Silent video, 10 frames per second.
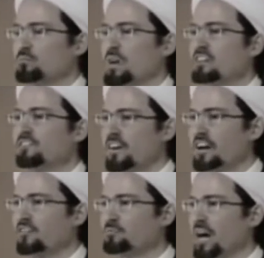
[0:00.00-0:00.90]
made
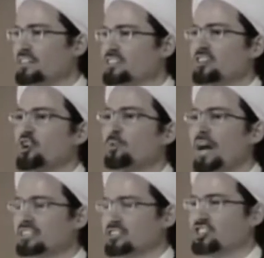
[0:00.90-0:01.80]
fun of by his, go
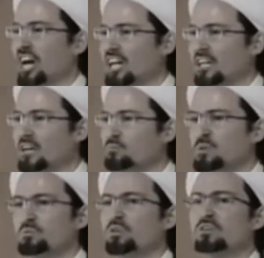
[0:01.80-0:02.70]
back to China.
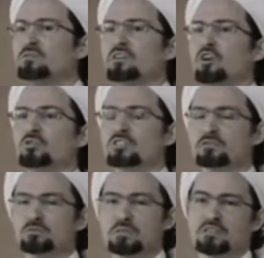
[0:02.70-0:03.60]
People don't even know the
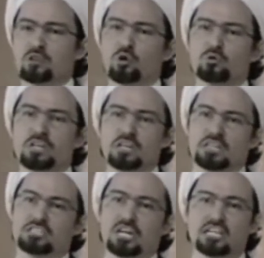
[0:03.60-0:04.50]
difference between a Korean
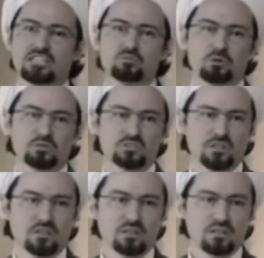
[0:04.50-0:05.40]
and a Chinese
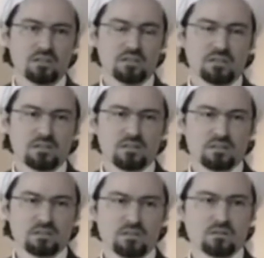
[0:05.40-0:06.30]
person.
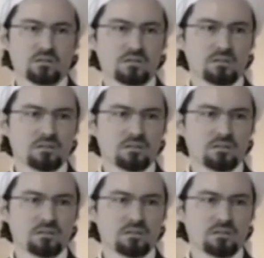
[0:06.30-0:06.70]
You know?